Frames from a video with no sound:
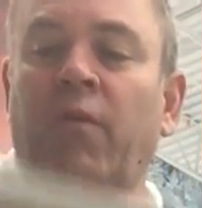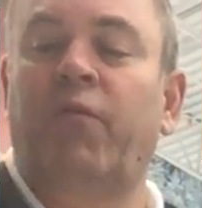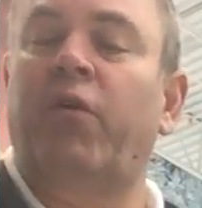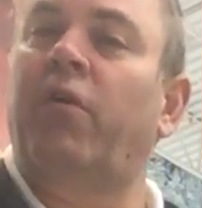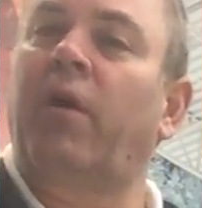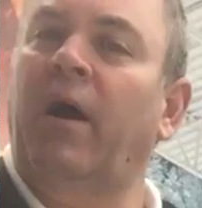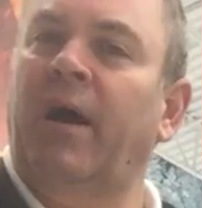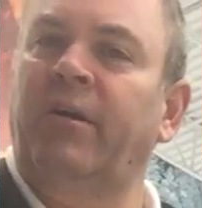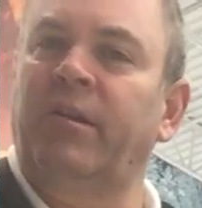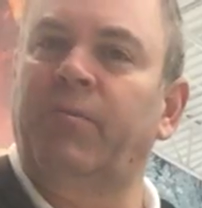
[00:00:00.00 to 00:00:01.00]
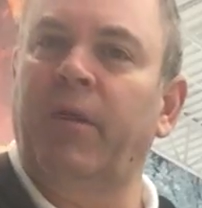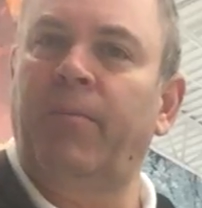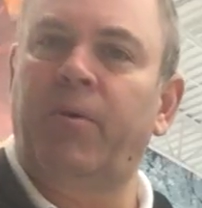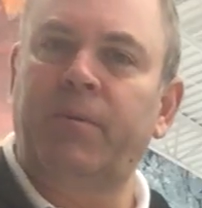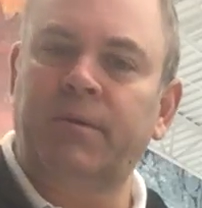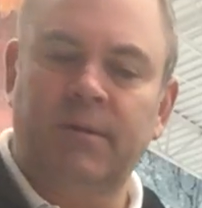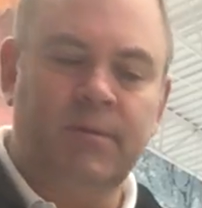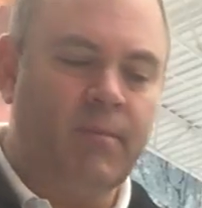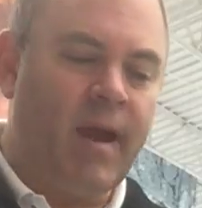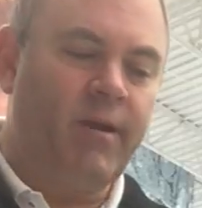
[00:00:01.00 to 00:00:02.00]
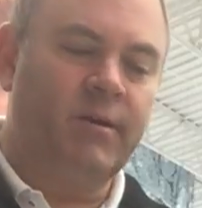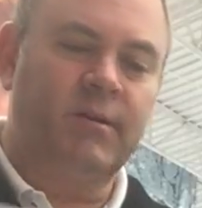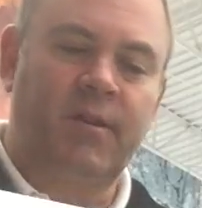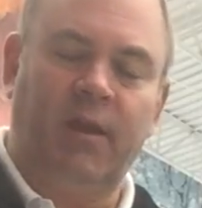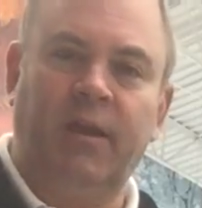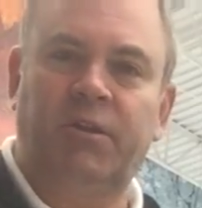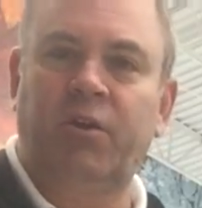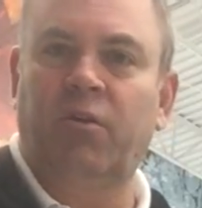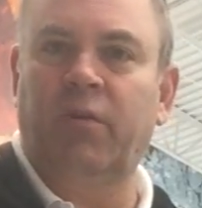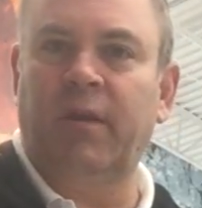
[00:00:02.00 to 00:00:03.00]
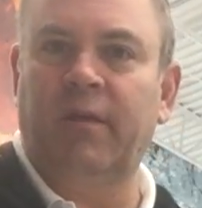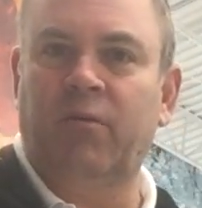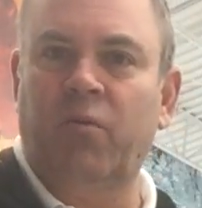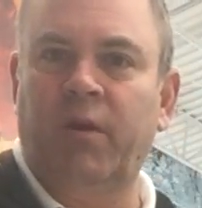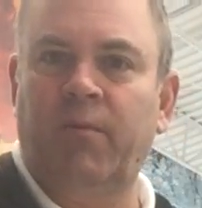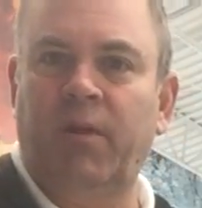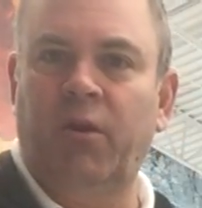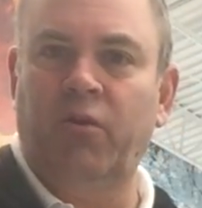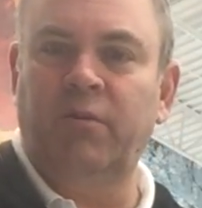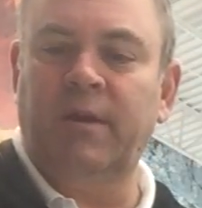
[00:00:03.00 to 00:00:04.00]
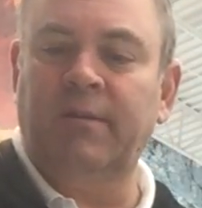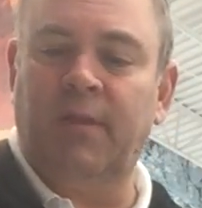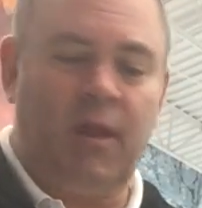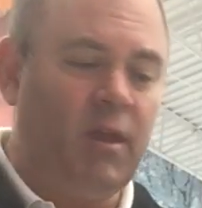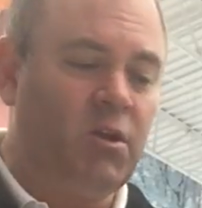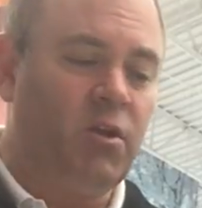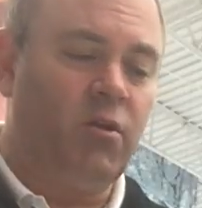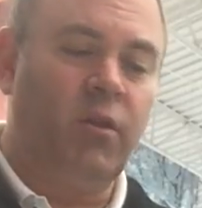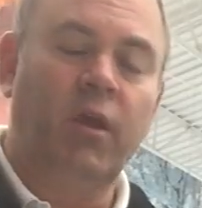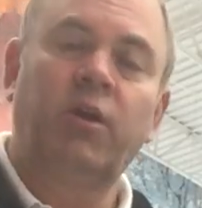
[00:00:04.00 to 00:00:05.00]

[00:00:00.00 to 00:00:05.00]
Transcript: For our display purposes in Myers, the heat shield is going to be used as the heat shield,